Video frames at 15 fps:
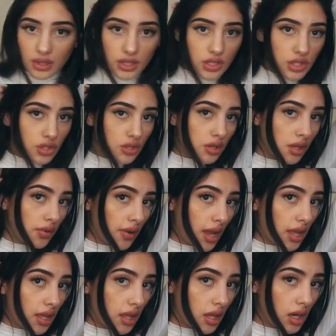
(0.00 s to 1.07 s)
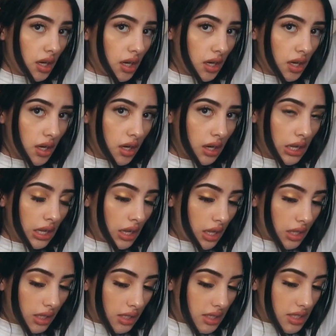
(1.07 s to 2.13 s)
this string right here
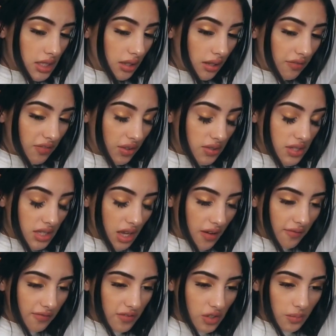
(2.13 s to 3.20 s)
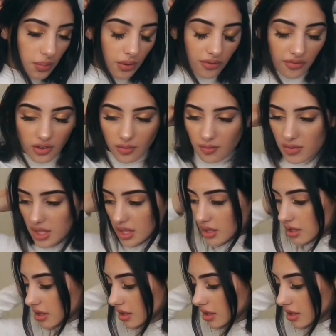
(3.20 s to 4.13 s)
until it feels comfortable for me.